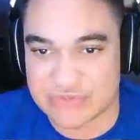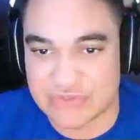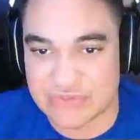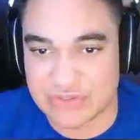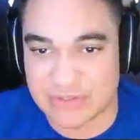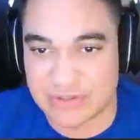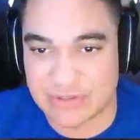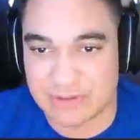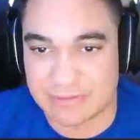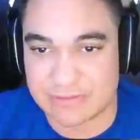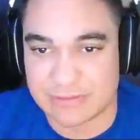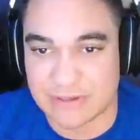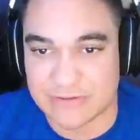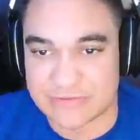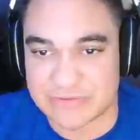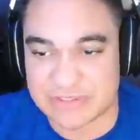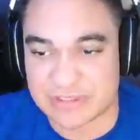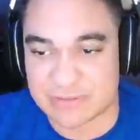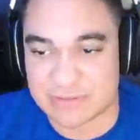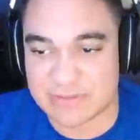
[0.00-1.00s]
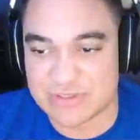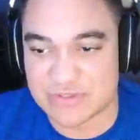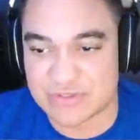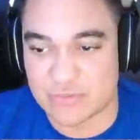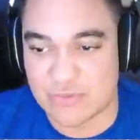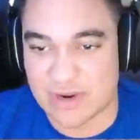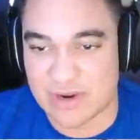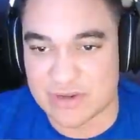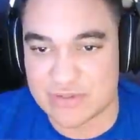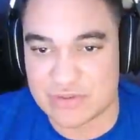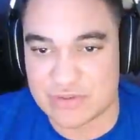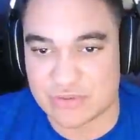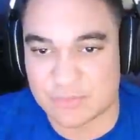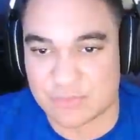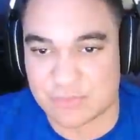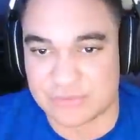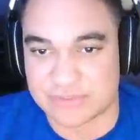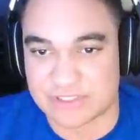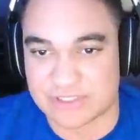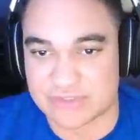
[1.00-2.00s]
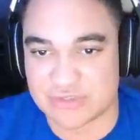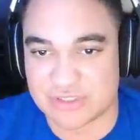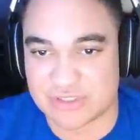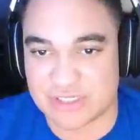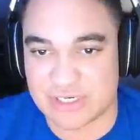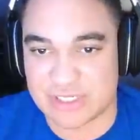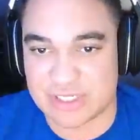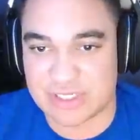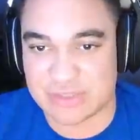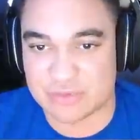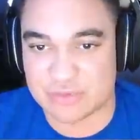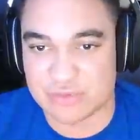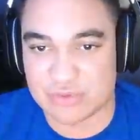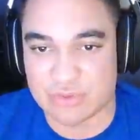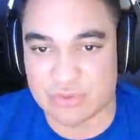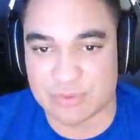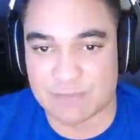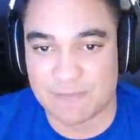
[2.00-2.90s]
all the enemies around you are potentially going to hear you